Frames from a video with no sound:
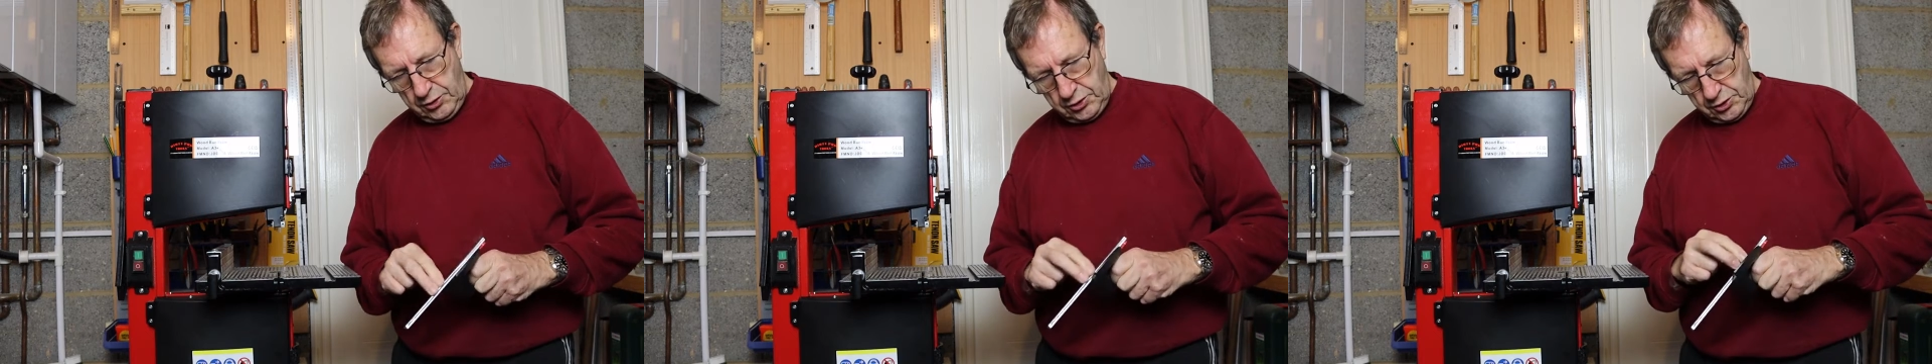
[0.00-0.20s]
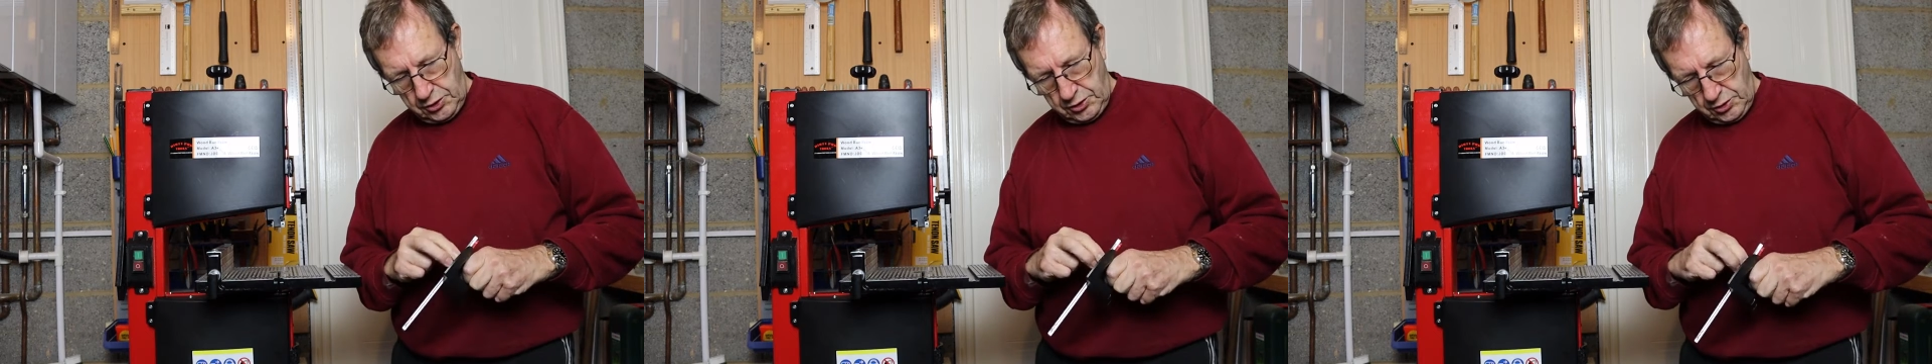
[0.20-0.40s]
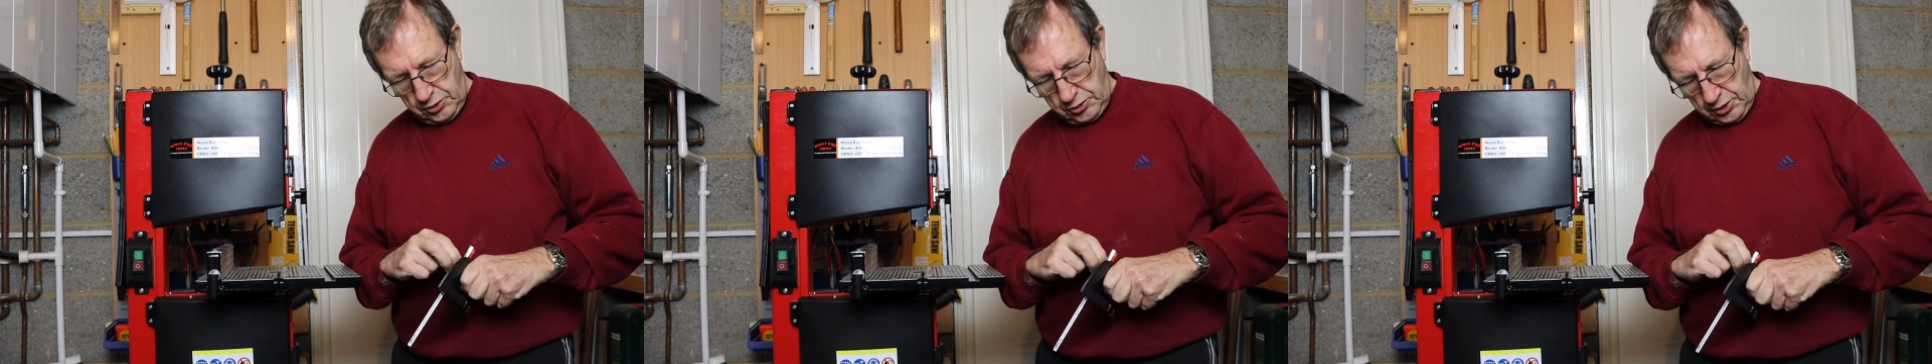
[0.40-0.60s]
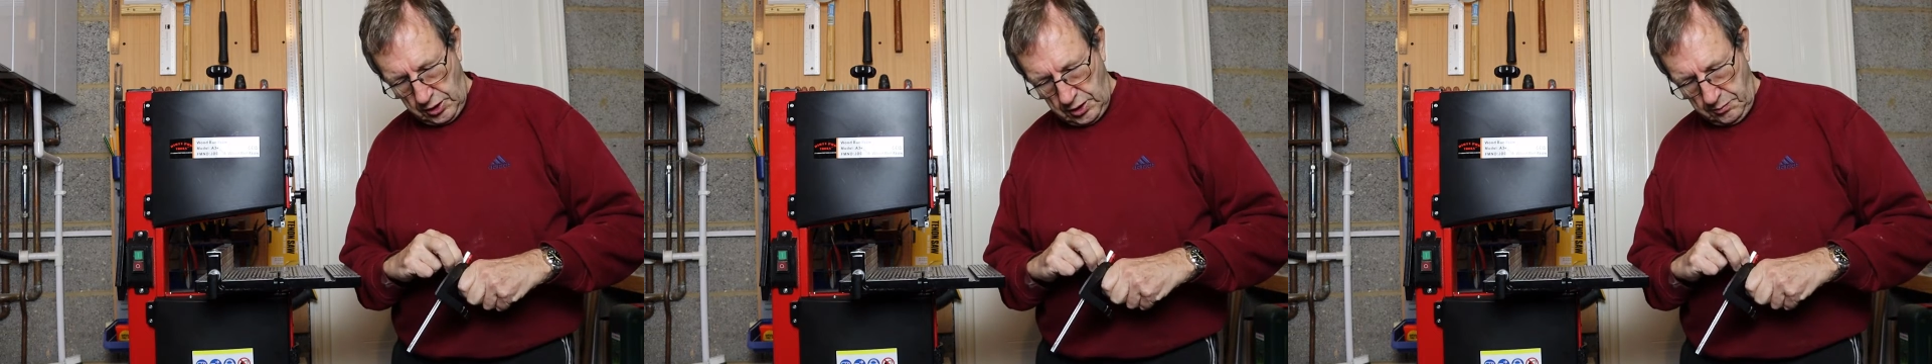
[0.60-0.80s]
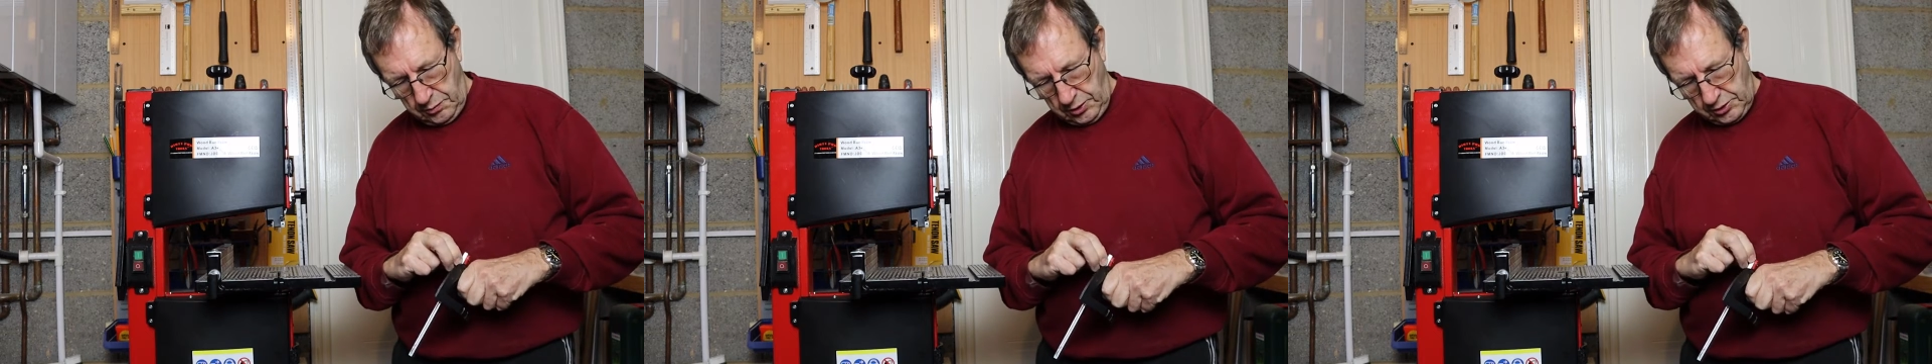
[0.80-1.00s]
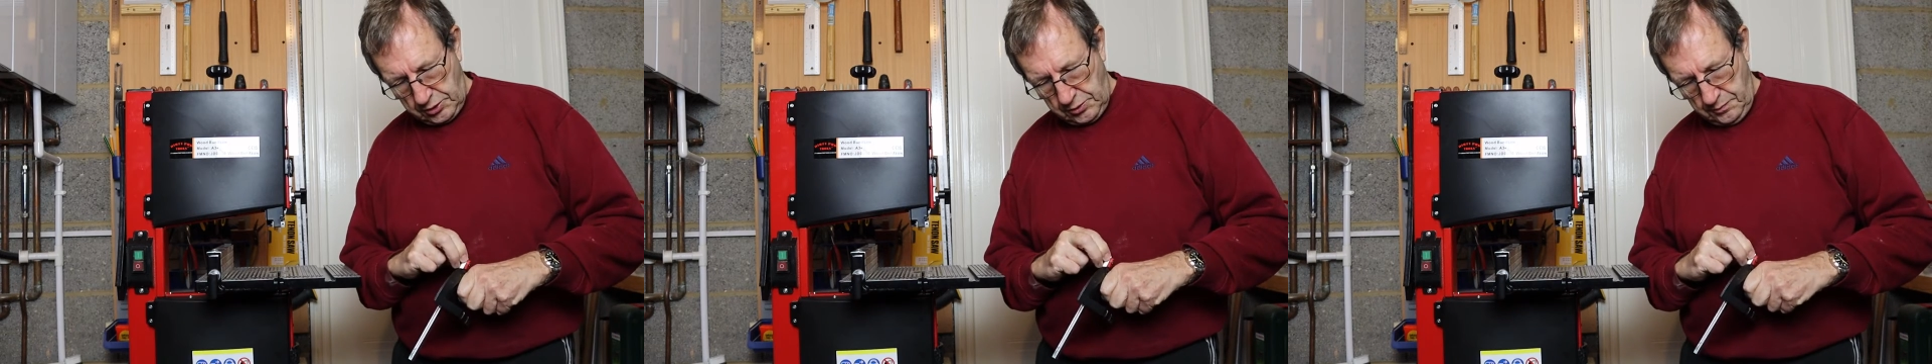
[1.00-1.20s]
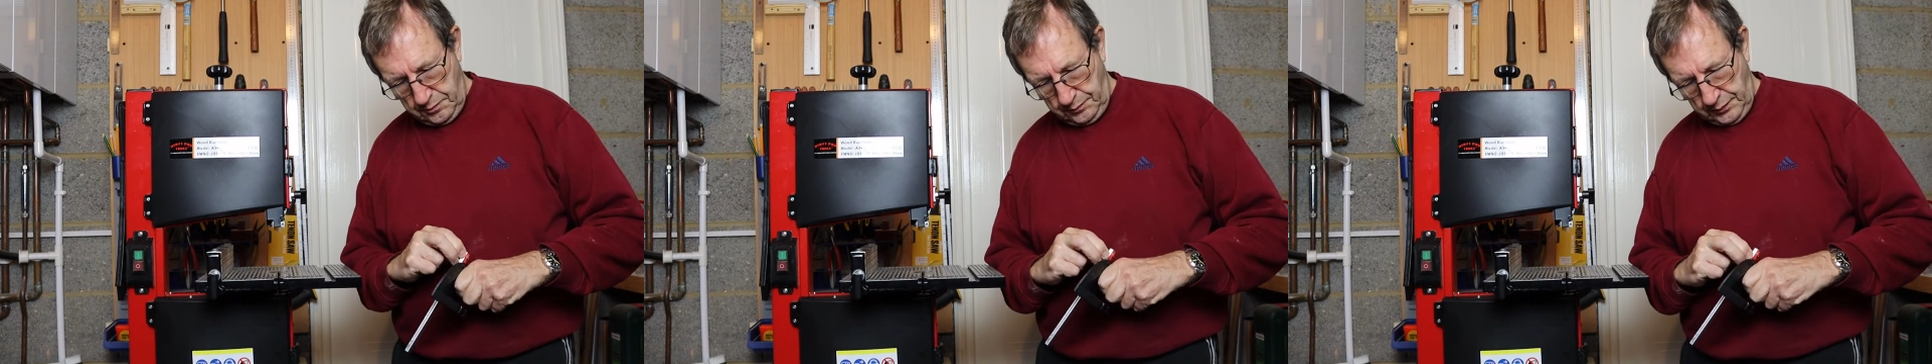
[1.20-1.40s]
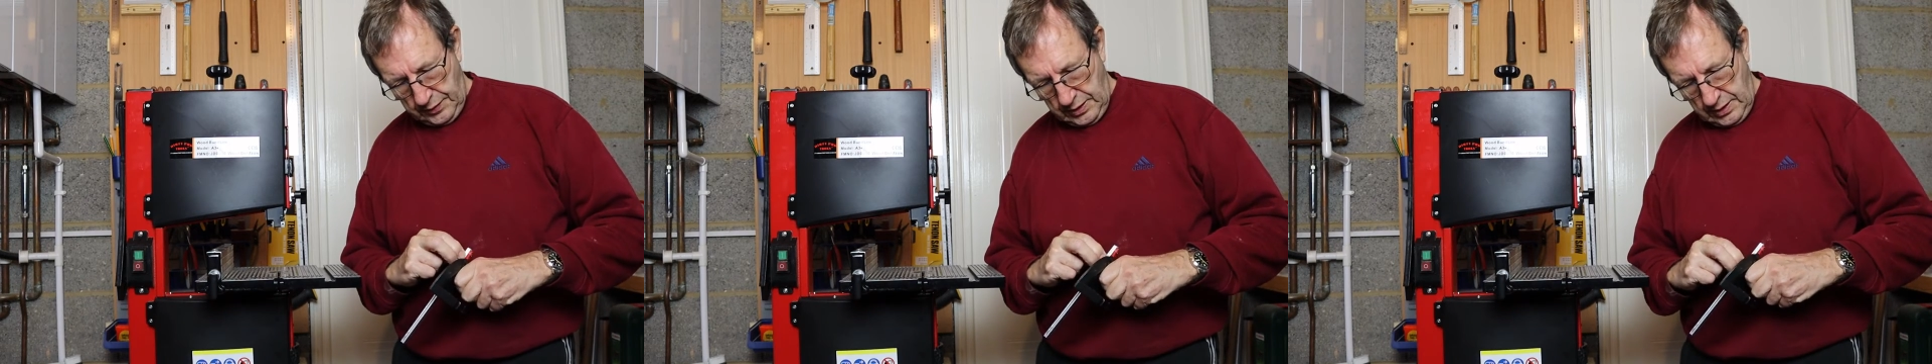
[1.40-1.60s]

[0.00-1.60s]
which is just on the bottom